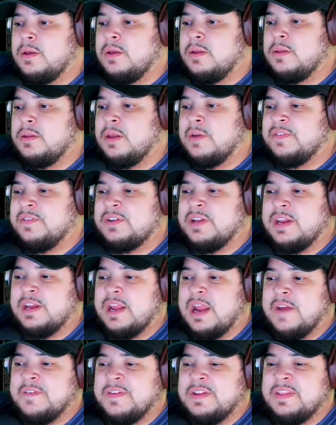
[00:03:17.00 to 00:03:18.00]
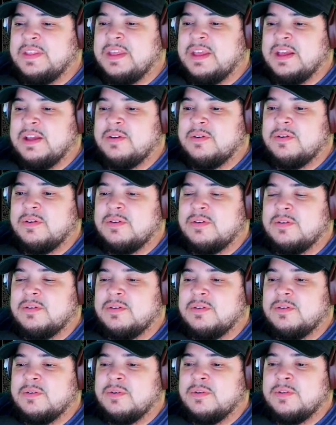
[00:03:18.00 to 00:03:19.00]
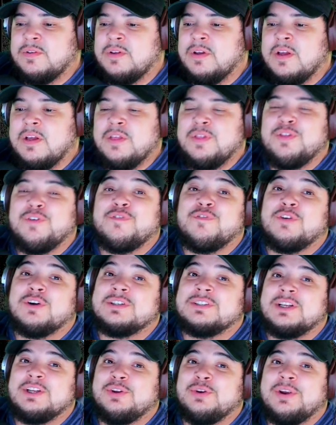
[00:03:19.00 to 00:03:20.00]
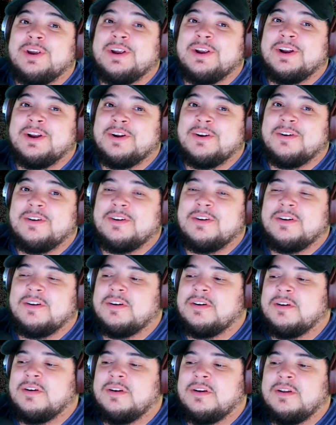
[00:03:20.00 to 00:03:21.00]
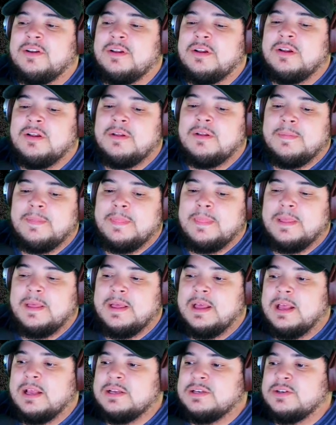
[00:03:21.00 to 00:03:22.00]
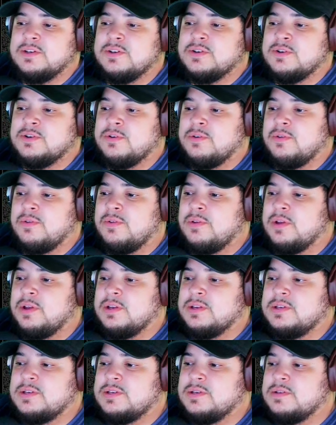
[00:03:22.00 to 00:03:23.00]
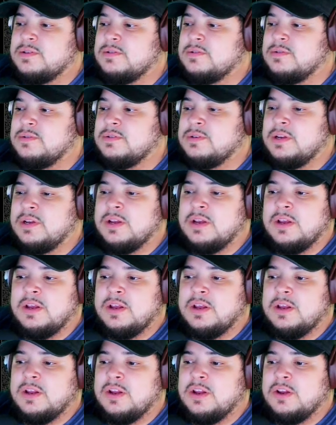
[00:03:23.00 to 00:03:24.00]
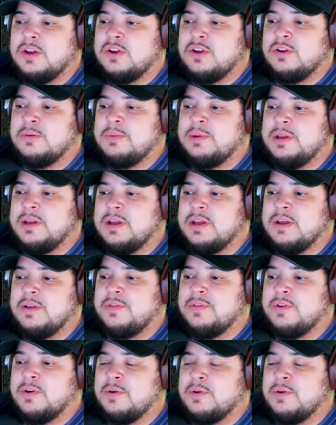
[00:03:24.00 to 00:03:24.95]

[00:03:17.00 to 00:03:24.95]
Never take everything or the the first thing you hear as the truth because it could be uh, thrown